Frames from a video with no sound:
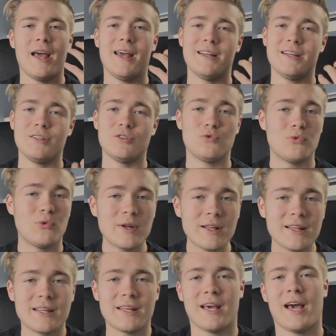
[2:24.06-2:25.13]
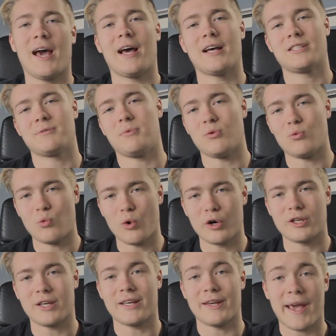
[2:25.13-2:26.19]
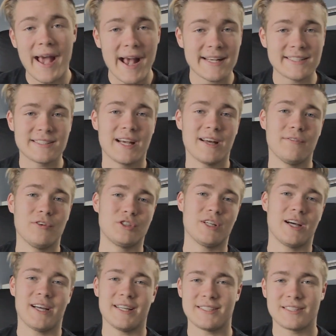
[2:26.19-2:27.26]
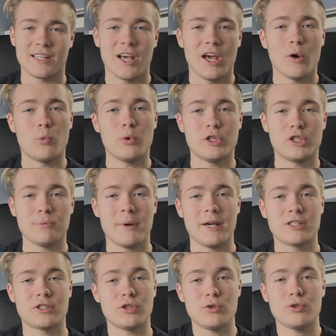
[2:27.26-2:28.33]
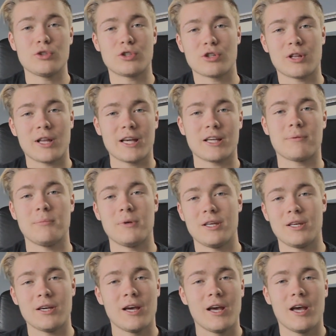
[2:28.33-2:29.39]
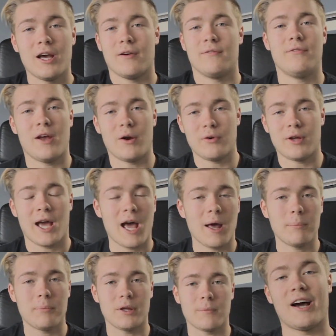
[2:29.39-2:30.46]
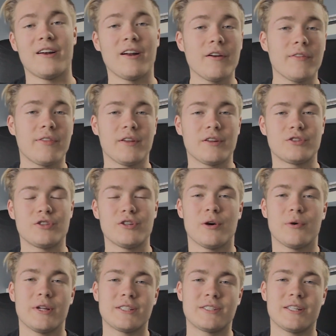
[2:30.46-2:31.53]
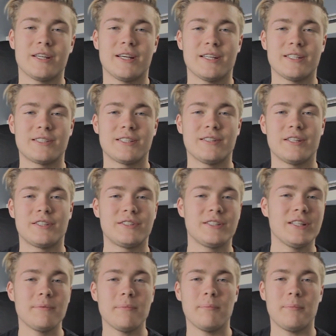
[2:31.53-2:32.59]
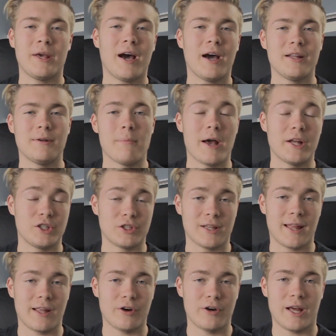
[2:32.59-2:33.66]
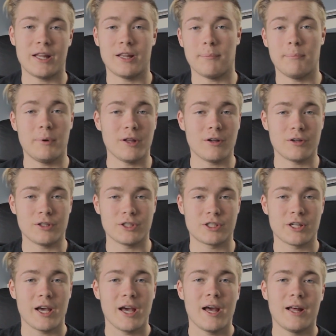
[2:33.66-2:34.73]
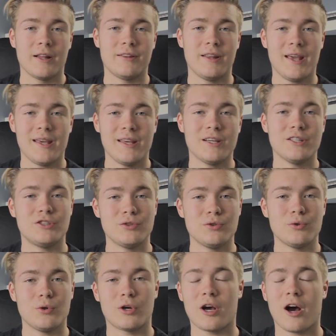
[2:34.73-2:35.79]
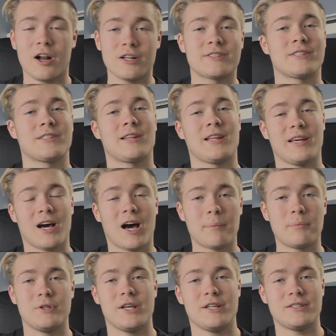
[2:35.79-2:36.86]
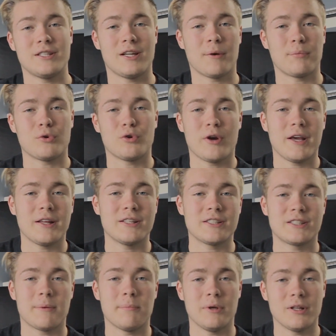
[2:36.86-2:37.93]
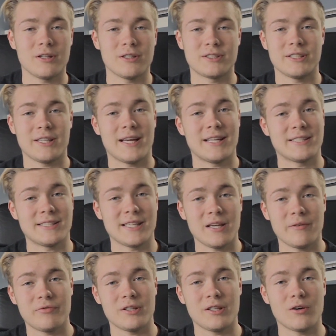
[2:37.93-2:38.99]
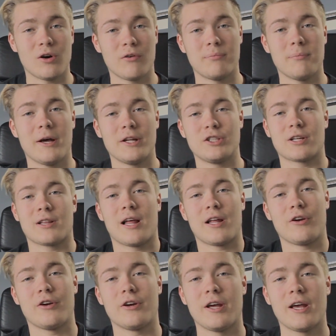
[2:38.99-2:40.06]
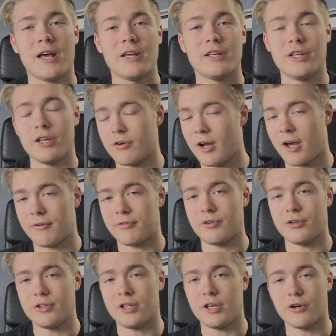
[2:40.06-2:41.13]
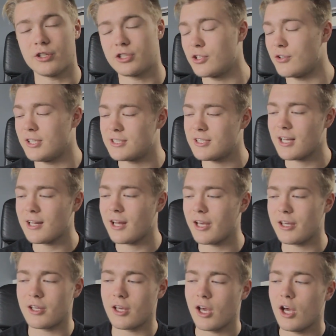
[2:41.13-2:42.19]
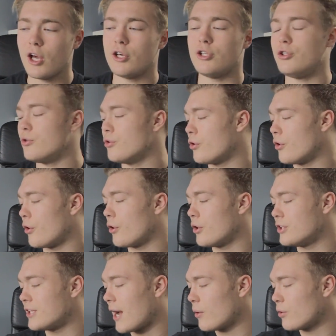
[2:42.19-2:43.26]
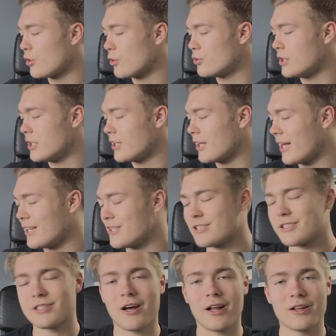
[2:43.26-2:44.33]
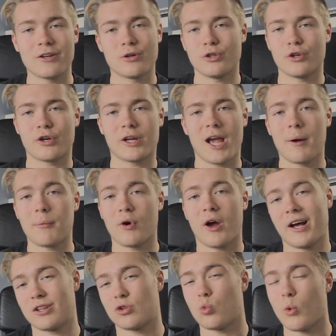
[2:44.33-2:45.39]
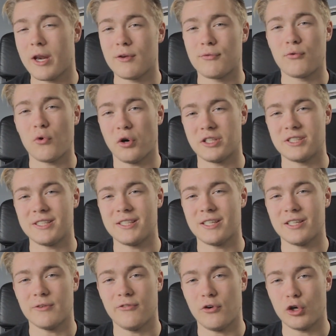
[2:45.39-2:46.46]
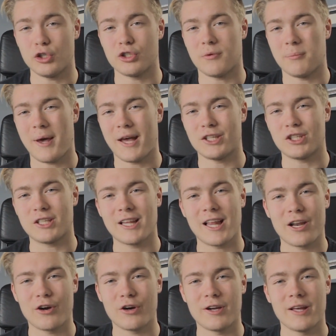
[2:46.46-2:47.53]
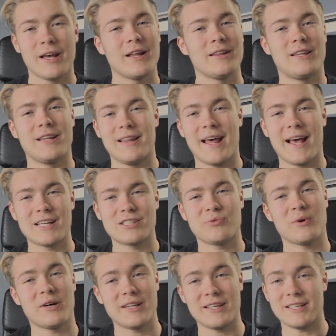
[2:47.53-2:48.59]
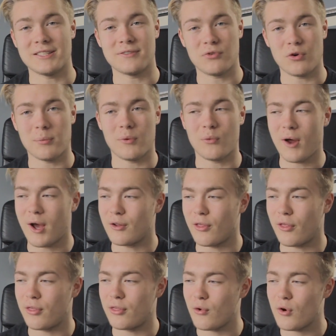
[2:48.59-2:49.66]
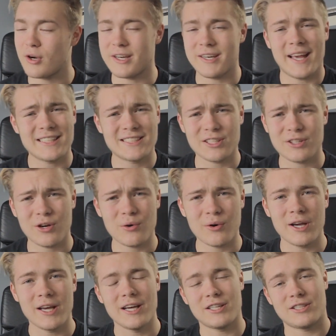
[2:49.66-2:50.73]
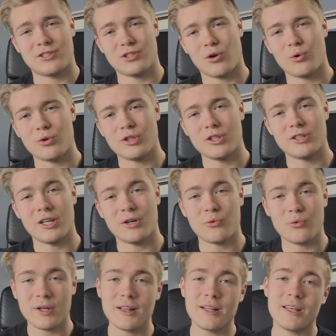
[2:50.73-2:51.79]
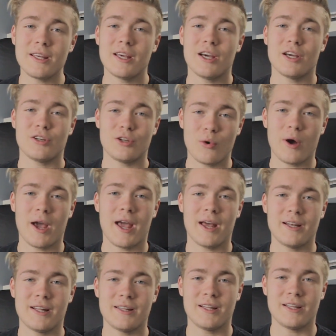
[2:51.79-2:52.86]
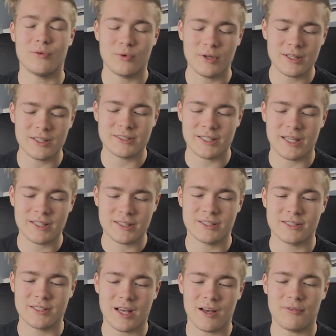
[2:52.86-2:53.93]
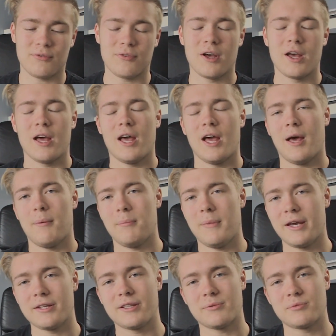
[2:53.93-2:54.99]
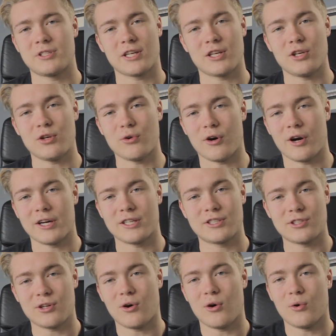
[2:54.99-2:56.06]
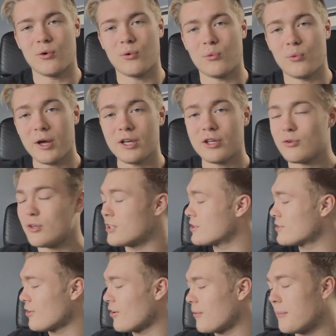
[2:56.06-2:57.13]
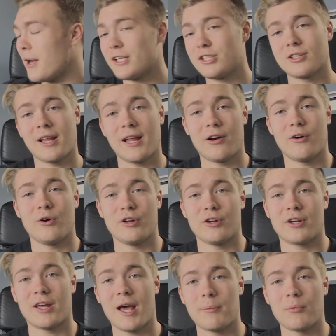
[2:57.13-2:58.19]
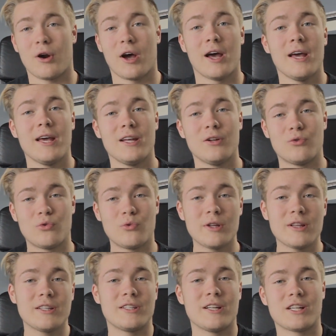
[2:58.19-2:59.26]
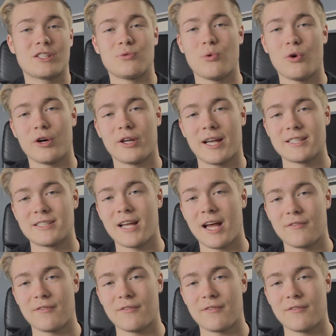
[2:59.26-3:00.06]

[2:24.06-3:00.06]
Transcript: and it really has been working as advertised, which makes a user like me very happy. Another thing to notice is the team behind Magic Lantern and the builds. They do constantly update and upgrade the stability and safety of Magic Lantern year after year. So it's not like you're downloading and installing on your camera a 2014 version of Magic Lantern. The last one is from around 30 days ago. So they really go ahead and they really take the stuff and make them secure. So when you install Magic Lantern on your camera, it really does work as